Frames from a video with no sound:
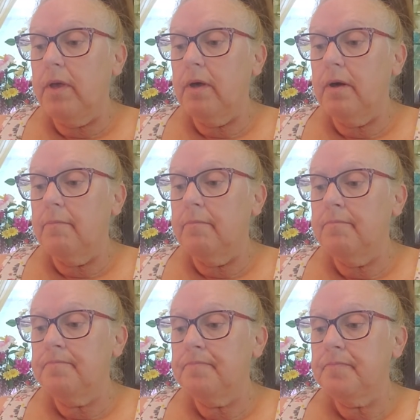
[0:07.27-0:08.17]

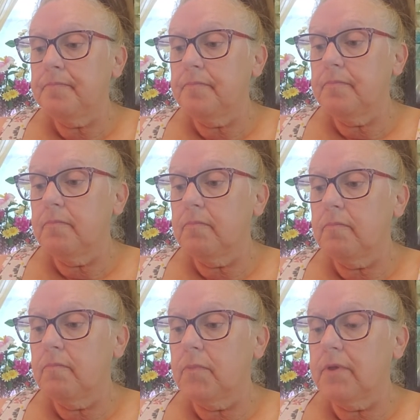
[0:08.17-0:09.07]
want to